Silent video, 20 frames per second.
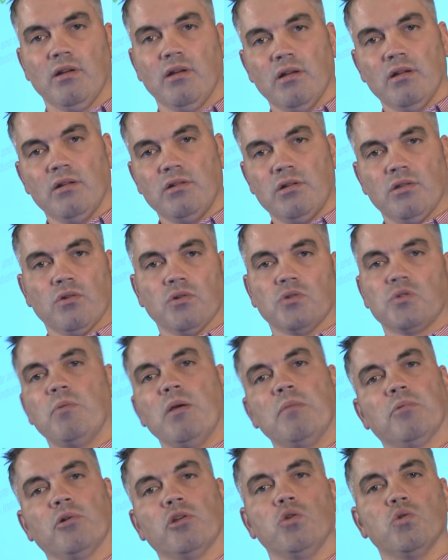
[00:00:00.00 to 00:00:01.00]
to those
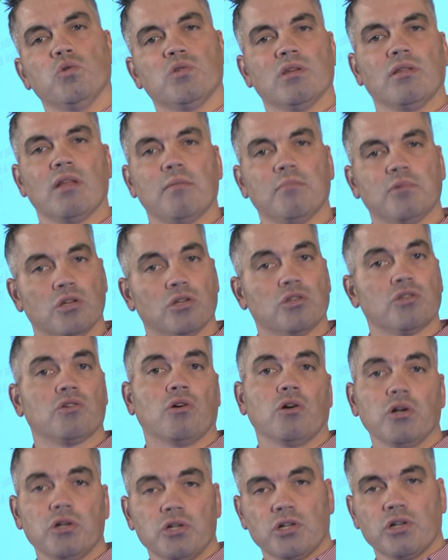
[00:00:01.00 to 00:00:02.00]
people using them to
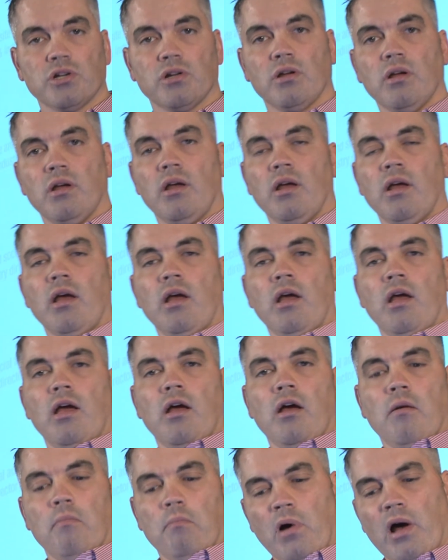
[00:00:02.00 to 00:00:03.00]
search.
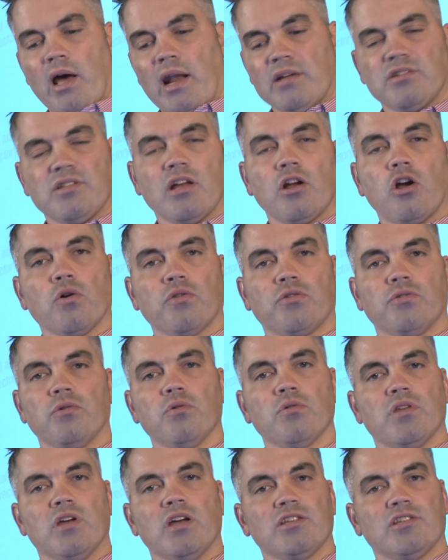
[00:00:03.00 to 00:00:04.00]
But as they go through
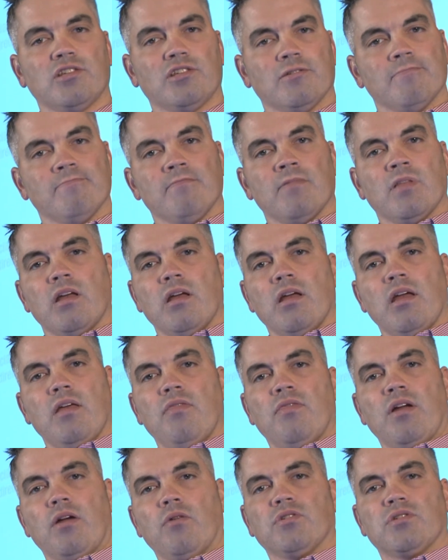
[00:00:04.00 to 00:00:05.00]
this,
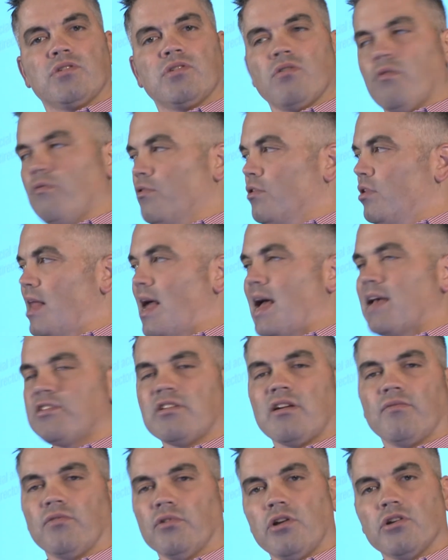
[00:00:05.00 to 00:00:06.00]
there was, over the last
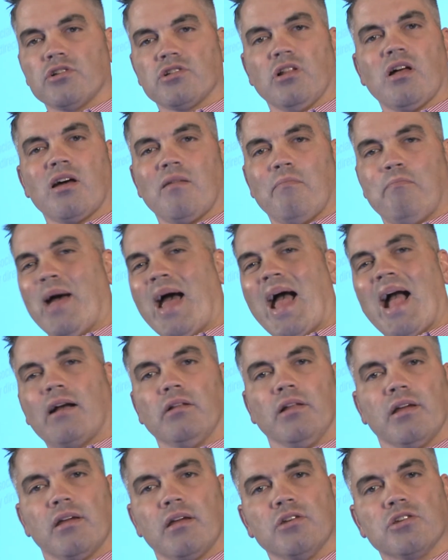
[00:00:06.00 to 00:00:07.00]
several years, a lot of
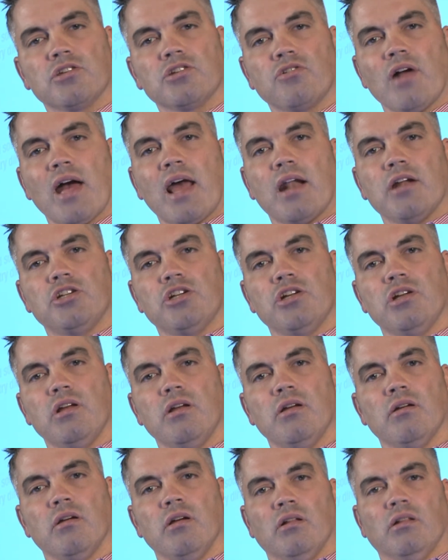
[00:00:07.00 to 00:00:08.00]
backlinking
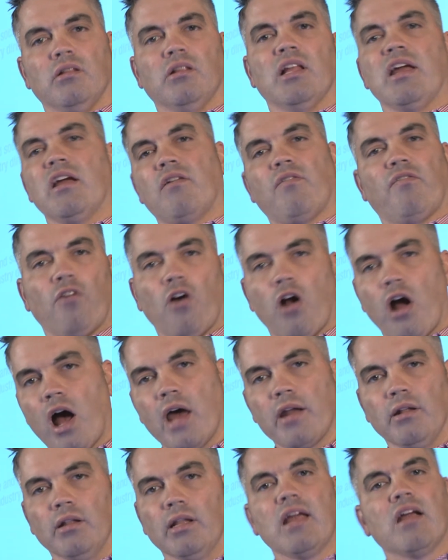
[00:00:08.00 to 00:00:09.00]
strategy, link
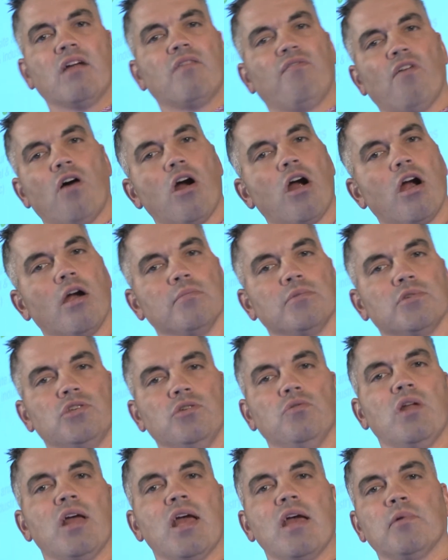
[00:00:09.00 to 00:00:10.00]
fraud, link farms, you
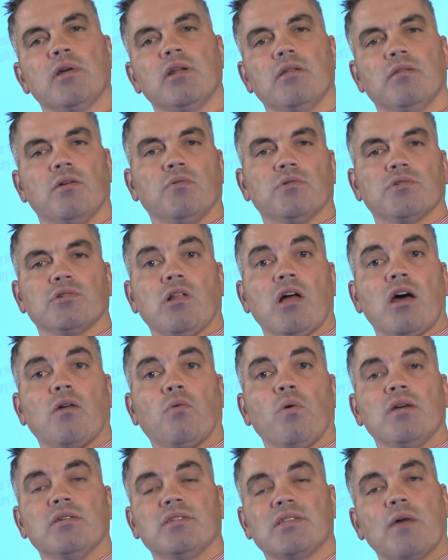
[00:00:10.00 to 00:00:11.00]
name it. There was a lot of
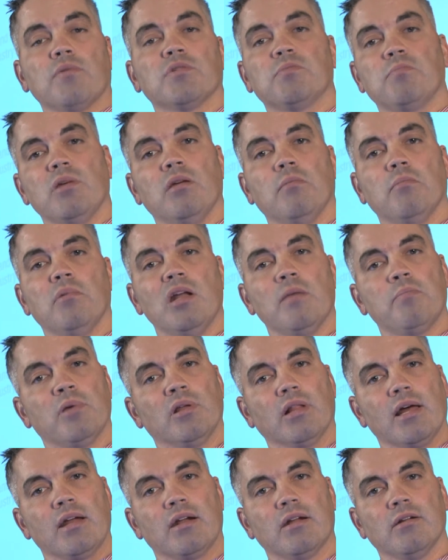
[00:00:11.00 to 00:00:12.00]
ways that was being
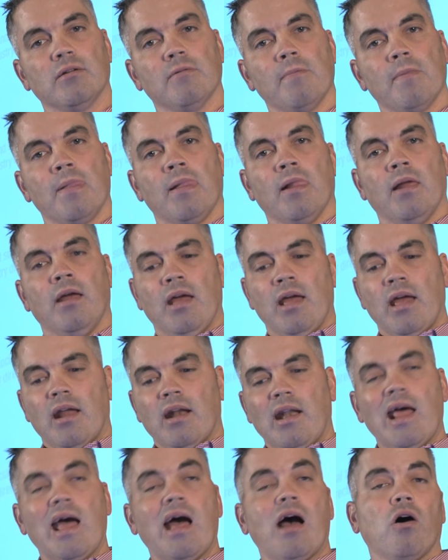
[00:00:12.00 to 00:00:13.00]
manipulated.
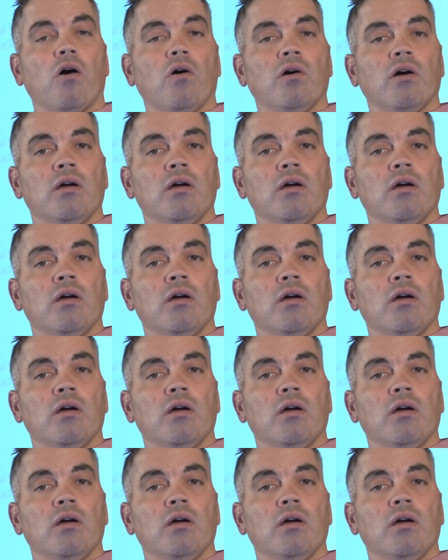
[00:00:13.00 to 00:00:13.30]
Now,